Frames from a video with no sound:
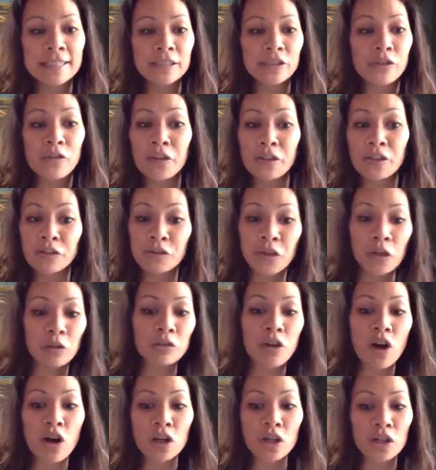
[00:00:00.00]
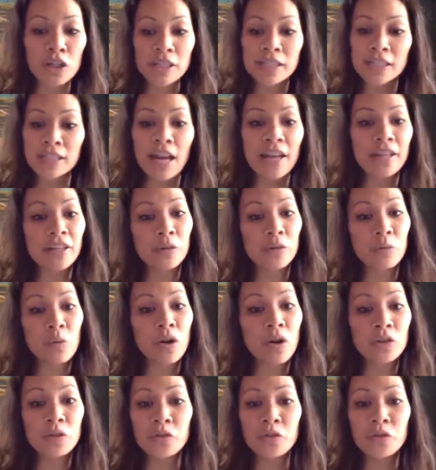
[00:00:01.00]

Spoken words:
So there's no longer a sign-in wall.